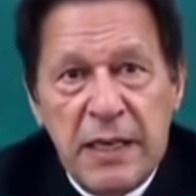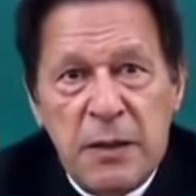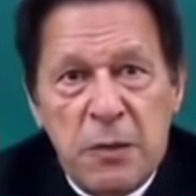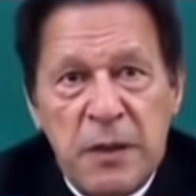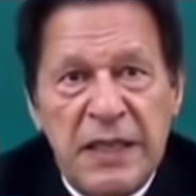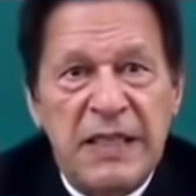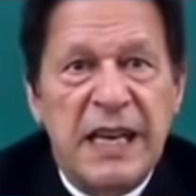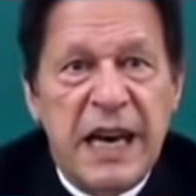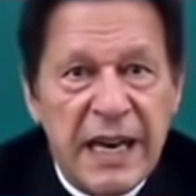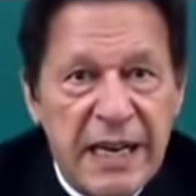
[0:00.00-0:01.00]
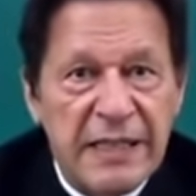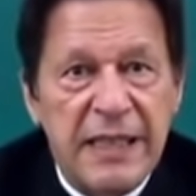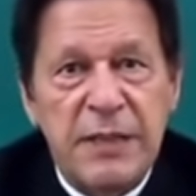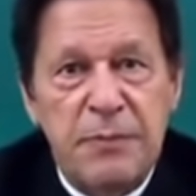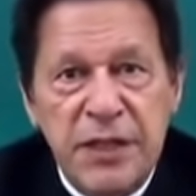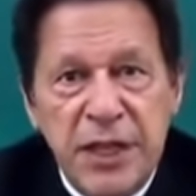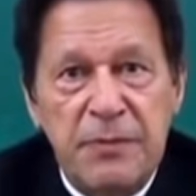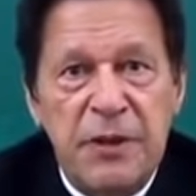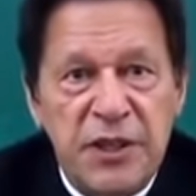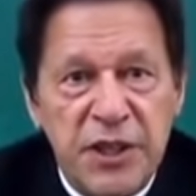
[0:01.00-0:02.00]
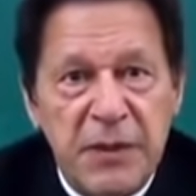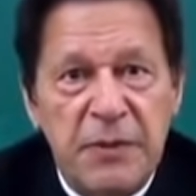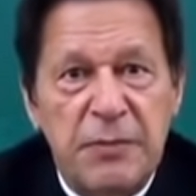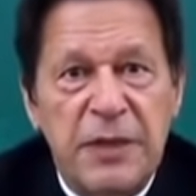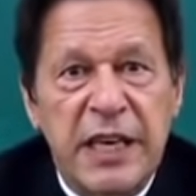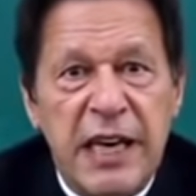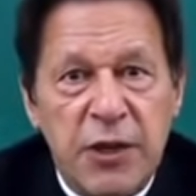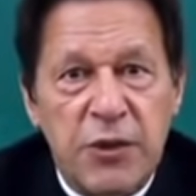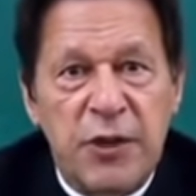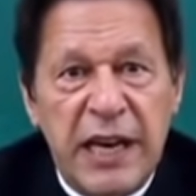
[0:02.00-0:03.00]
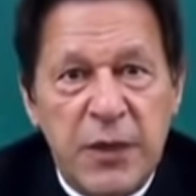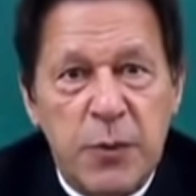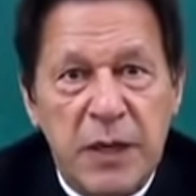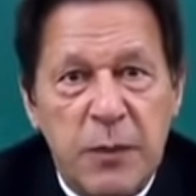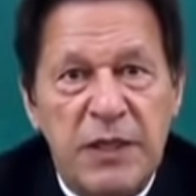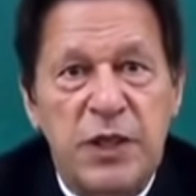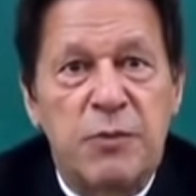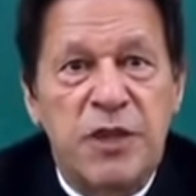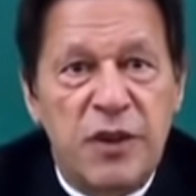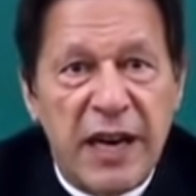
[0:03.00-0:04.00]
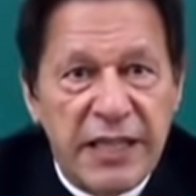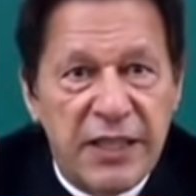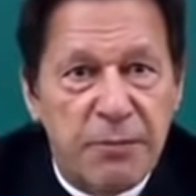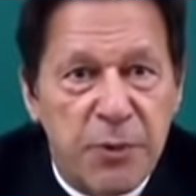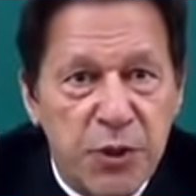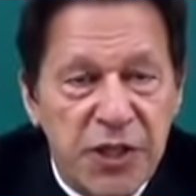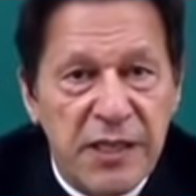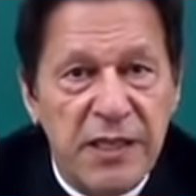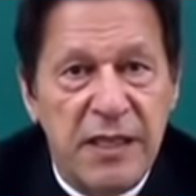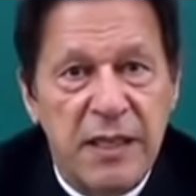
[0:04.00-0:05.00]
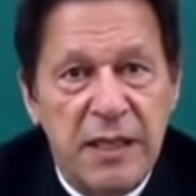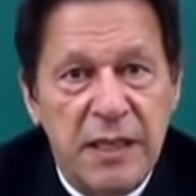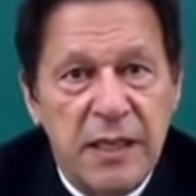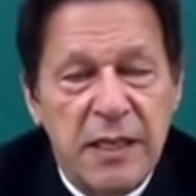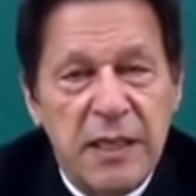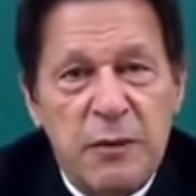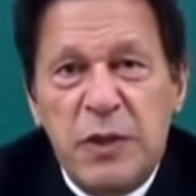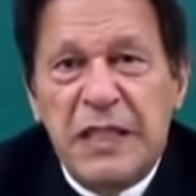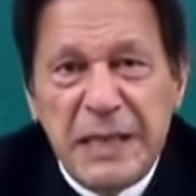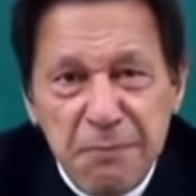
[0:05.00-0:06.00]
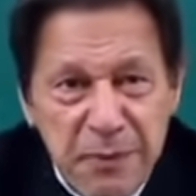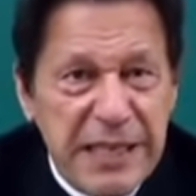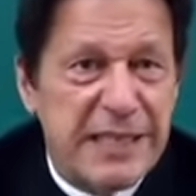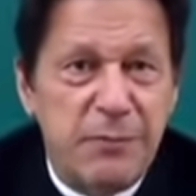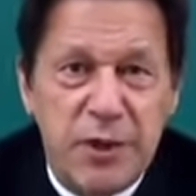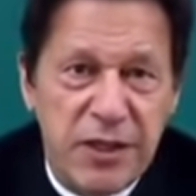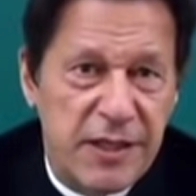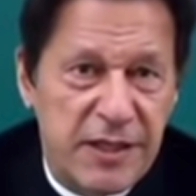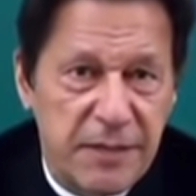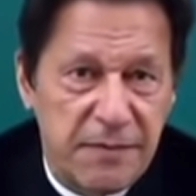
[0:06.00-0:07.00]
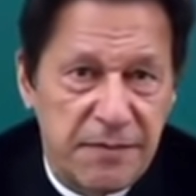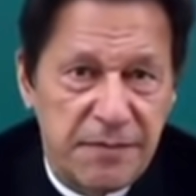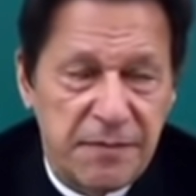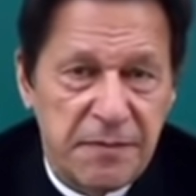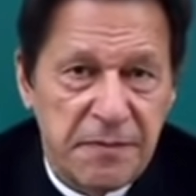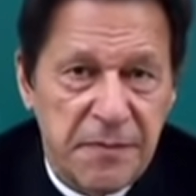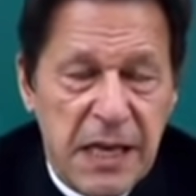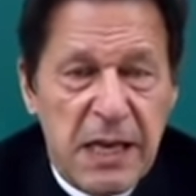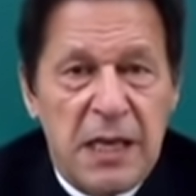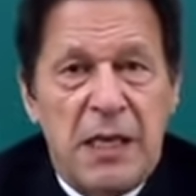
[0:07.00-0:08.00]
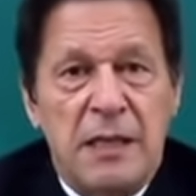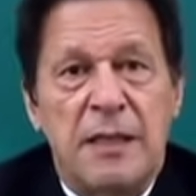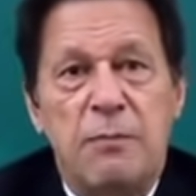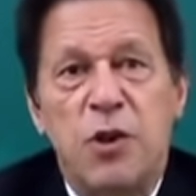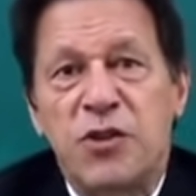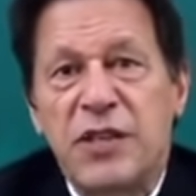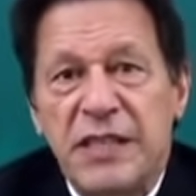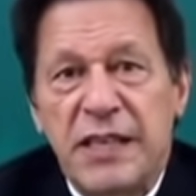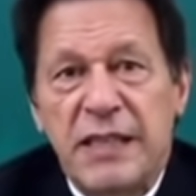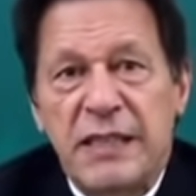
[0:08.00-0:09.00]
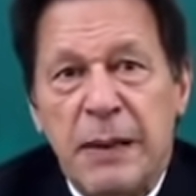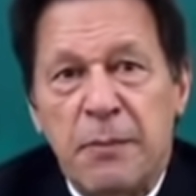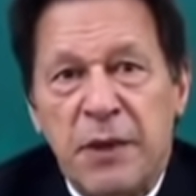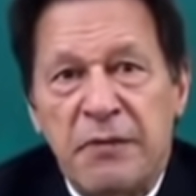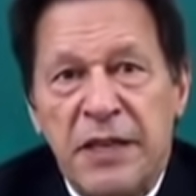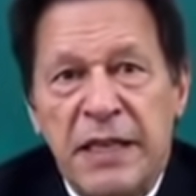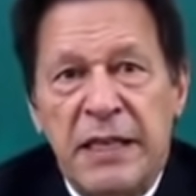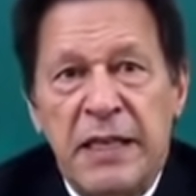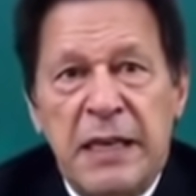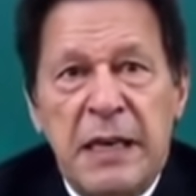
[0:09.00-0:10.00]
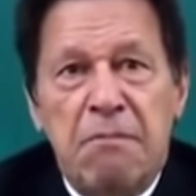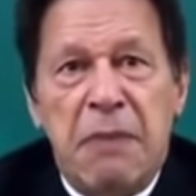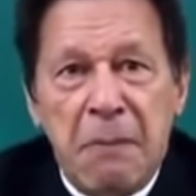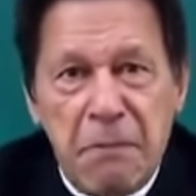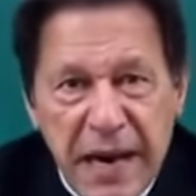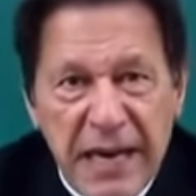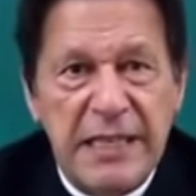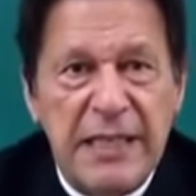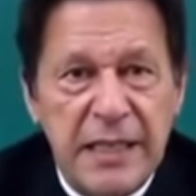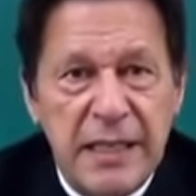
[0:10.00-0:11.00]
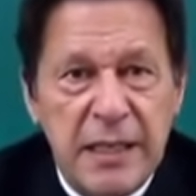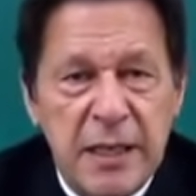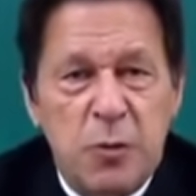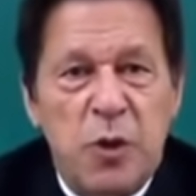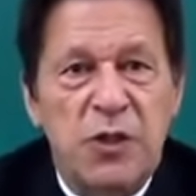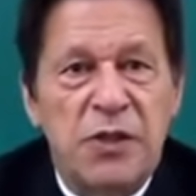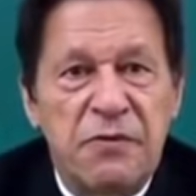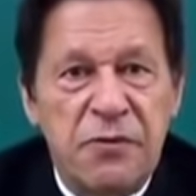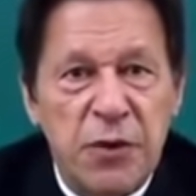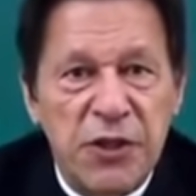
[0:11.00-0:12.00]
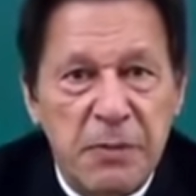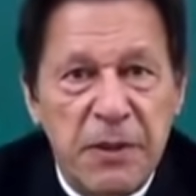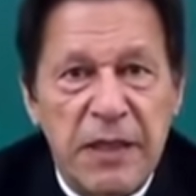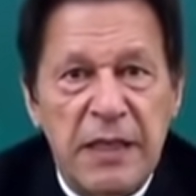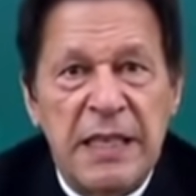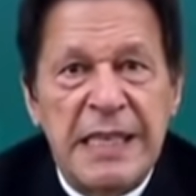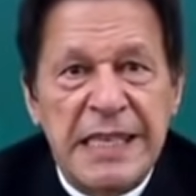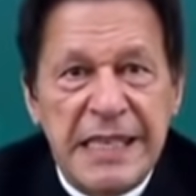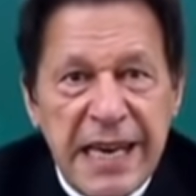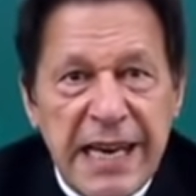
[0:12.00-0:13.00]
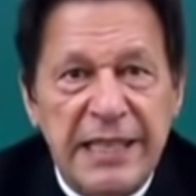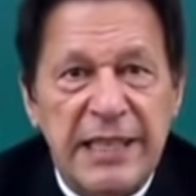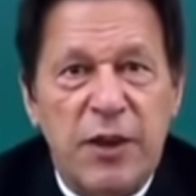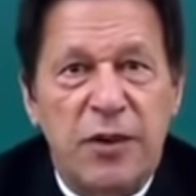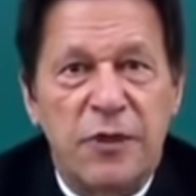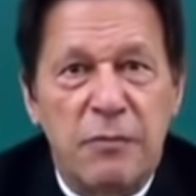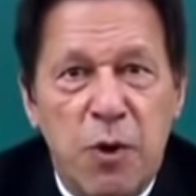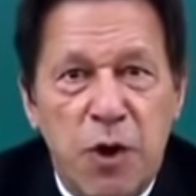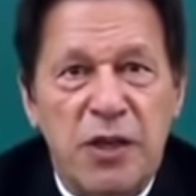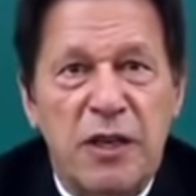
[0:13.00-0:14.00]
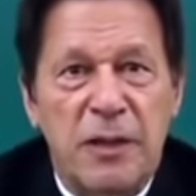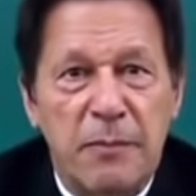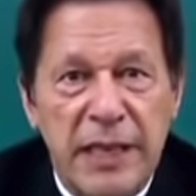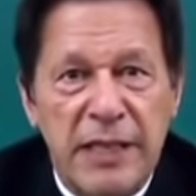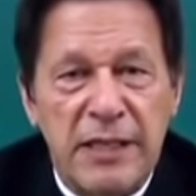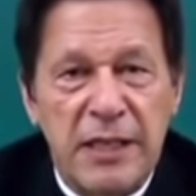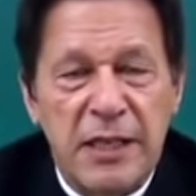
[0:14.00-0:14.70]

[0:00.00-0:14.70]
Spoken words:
where this RSS BJP regime is being allowed to get away with human rights abuses with complete immunity. The most recent example of Indian barbarity was the forcible snatching of the mortal remains